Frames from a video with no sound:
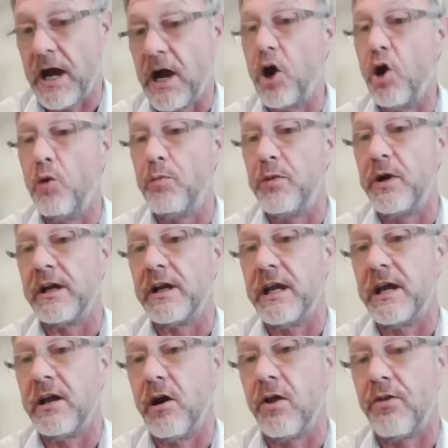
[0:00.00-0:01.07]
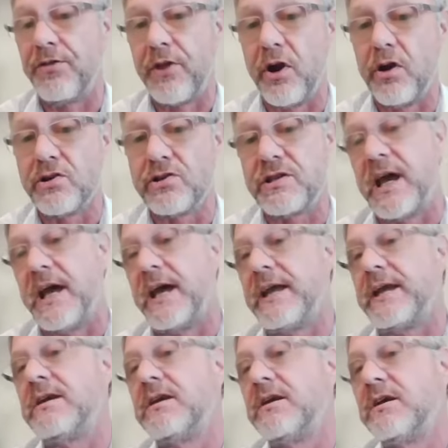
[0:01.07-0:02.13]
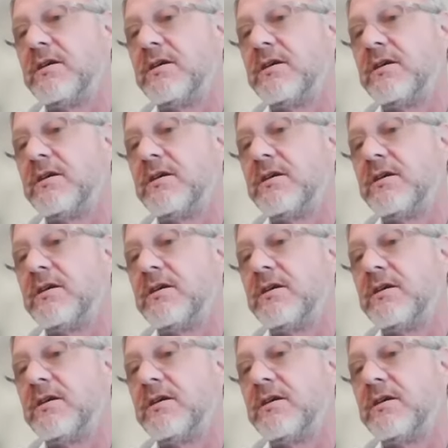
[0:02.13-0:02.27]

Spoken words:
I hope, again on Thursday